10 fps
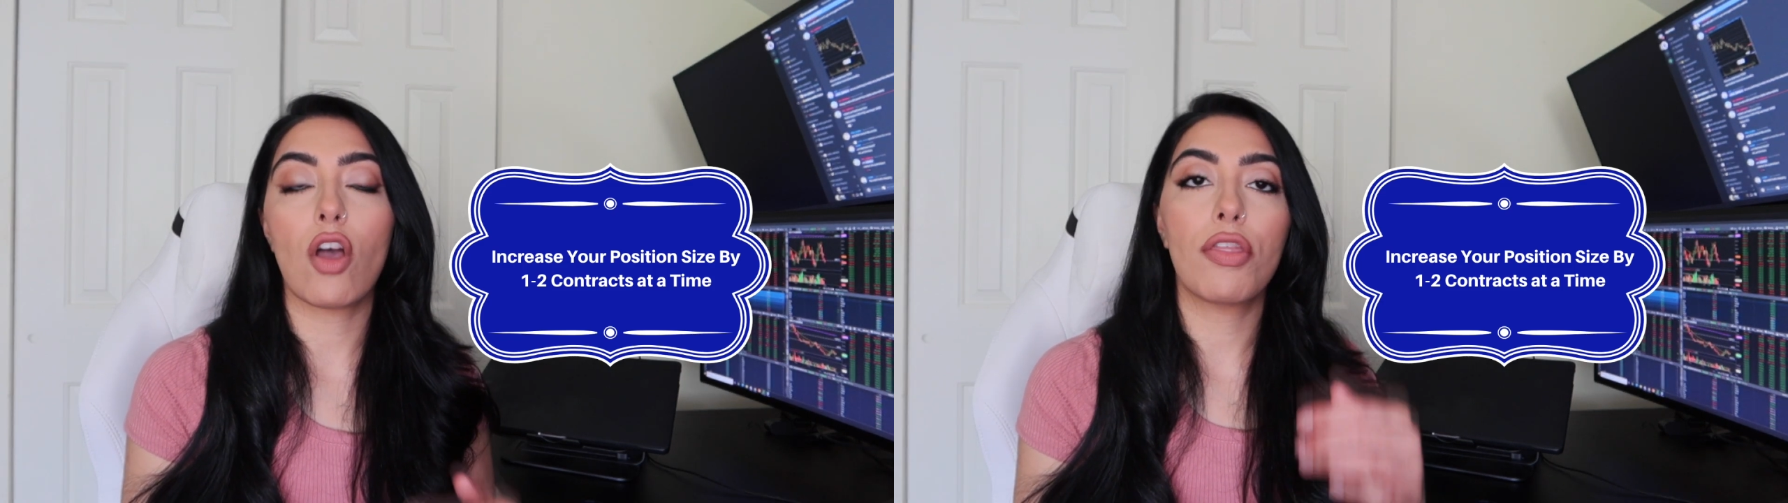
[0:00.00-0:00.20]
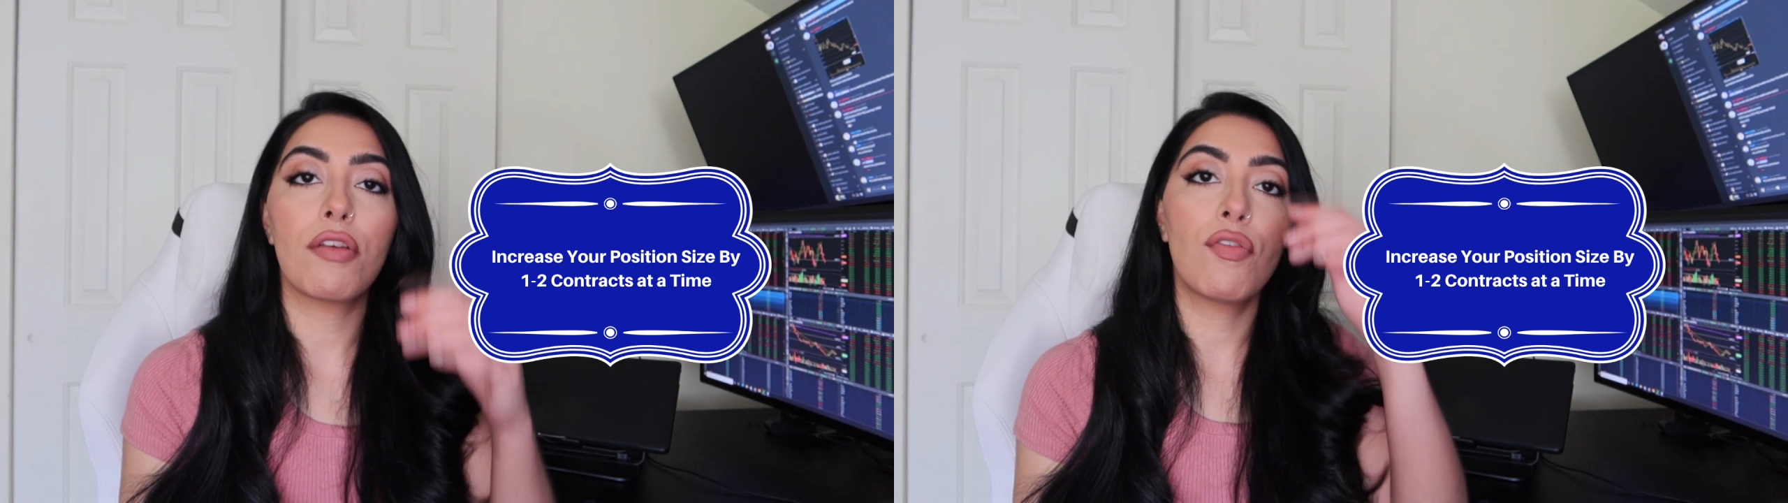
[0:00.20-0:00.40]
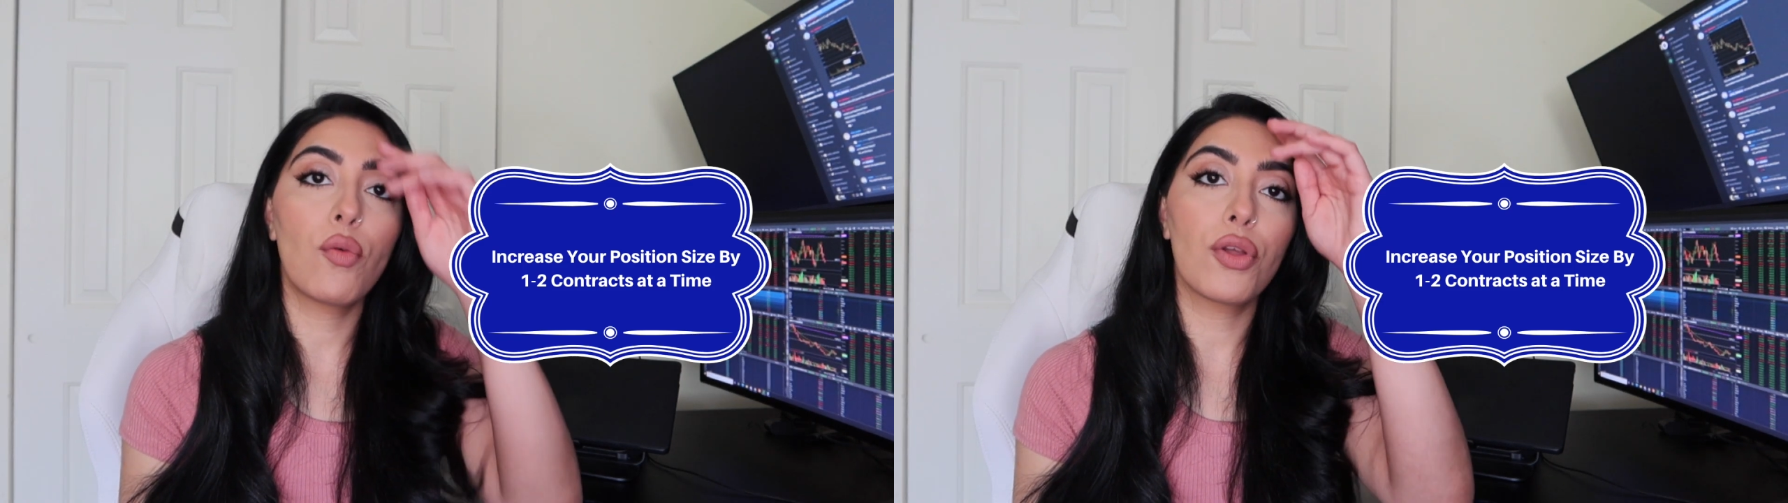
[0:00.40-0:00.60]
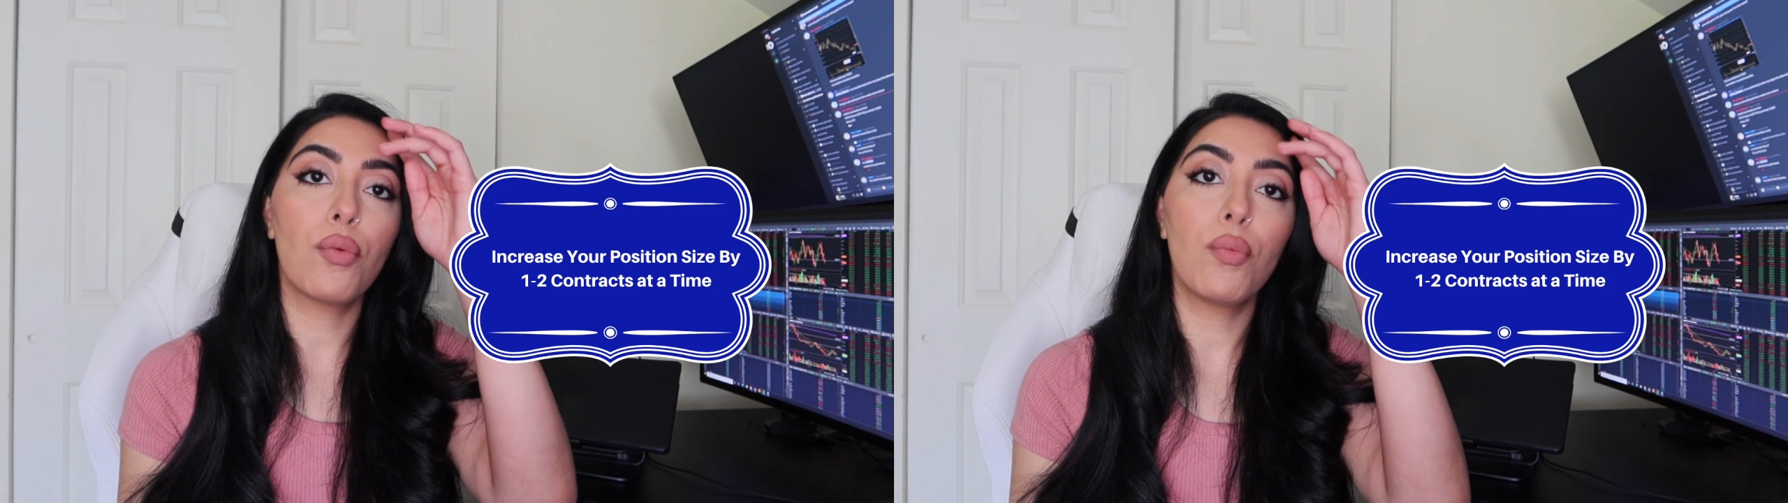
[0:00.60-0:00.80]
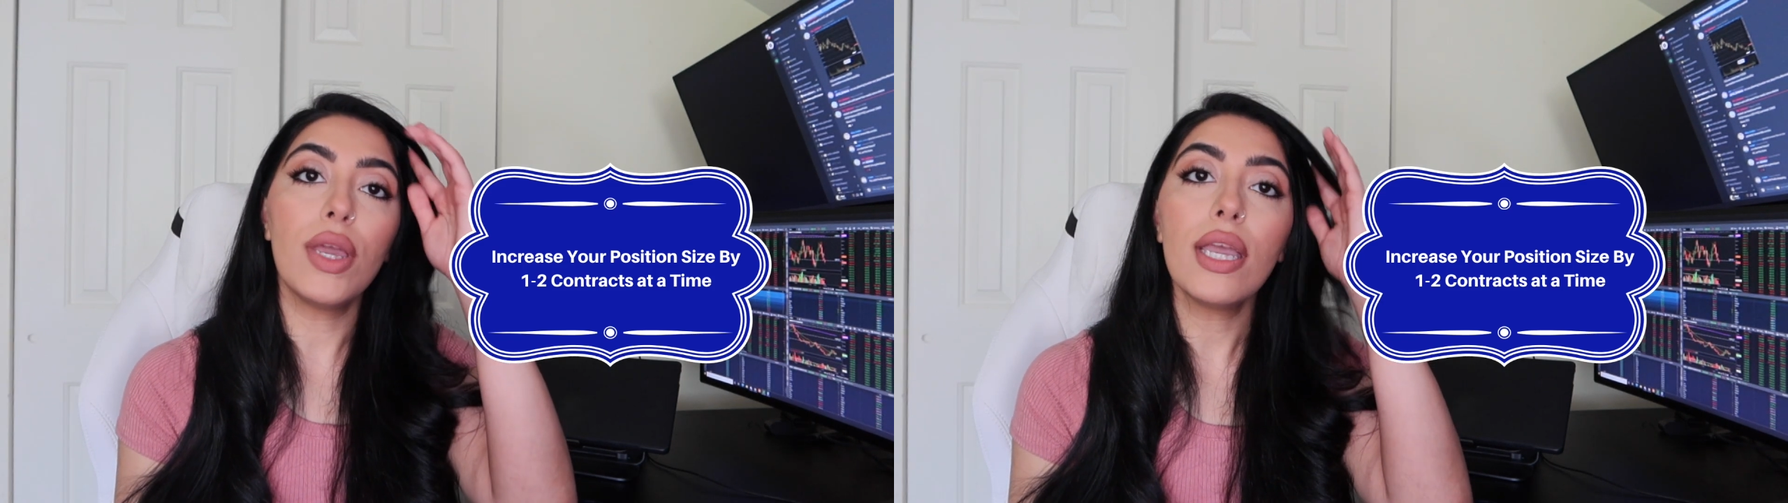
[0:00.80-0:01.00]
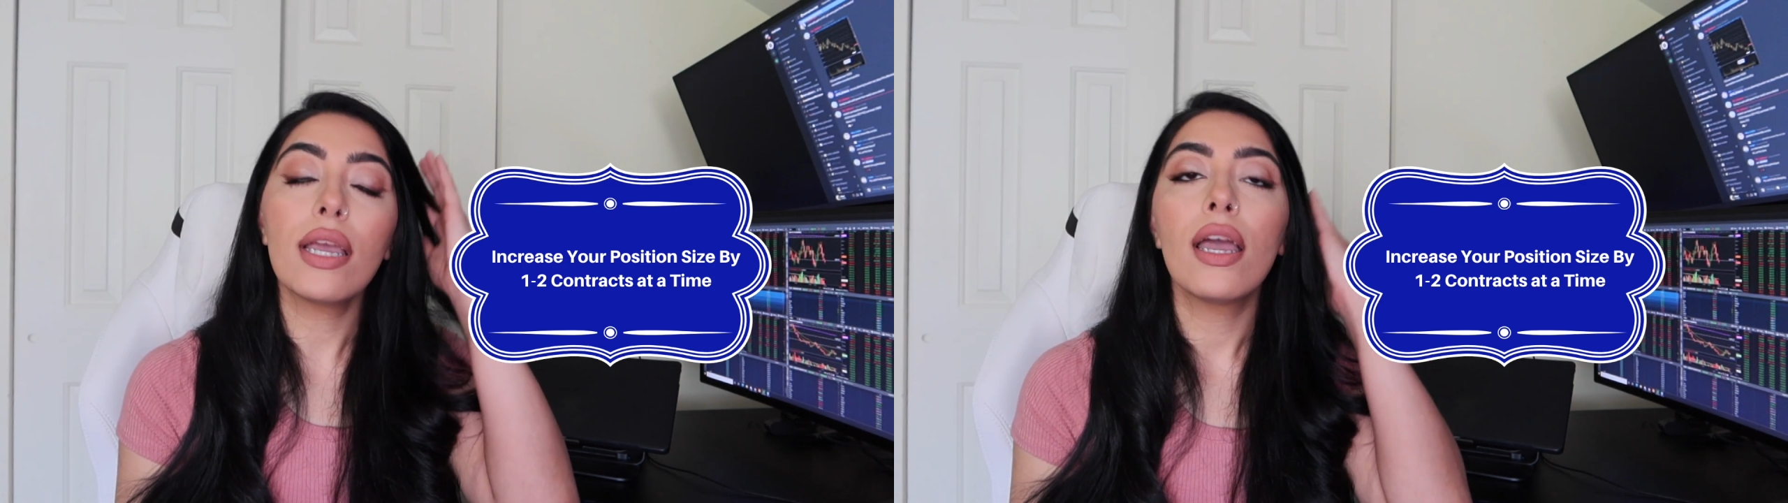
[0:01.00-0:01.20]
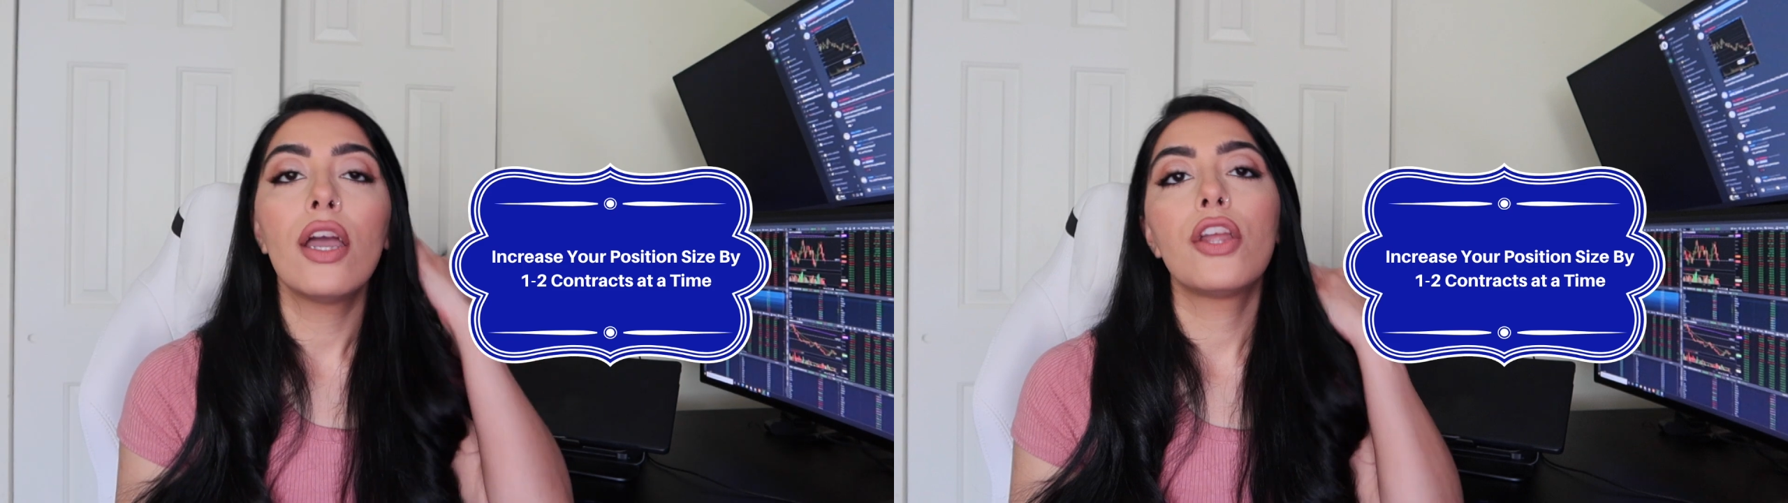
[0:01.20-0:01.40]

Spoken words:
on the 4th week,